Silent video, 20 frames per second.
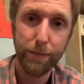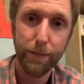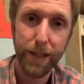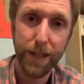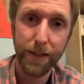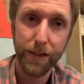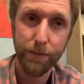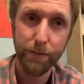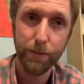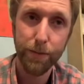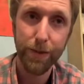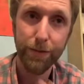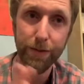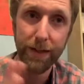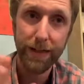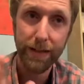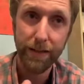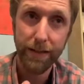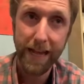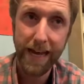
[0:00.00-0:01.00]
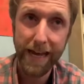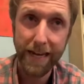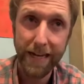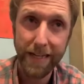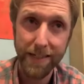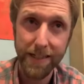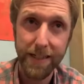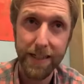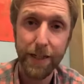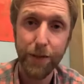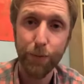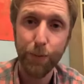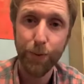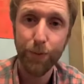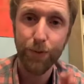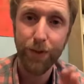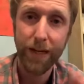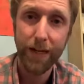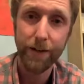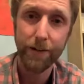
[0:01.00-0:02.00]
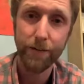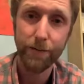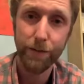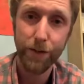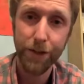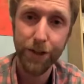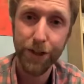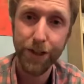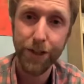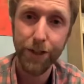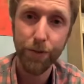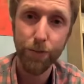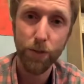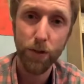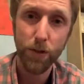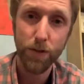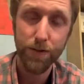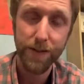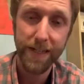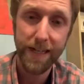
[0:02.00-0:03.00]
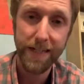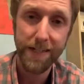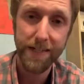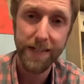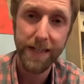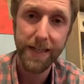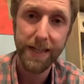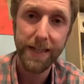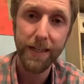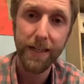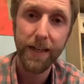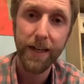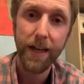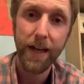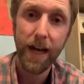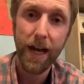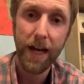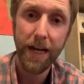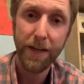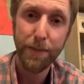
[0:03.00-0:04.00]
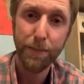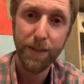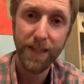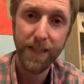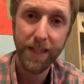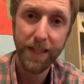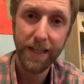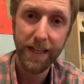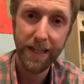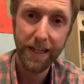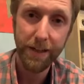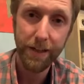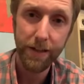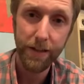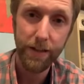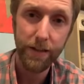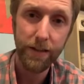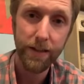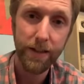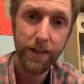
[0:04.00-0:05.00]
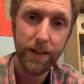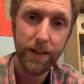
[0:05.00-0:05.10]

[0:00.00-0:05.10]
But we read that essay and we read Virginia Woolf's essay on being ill,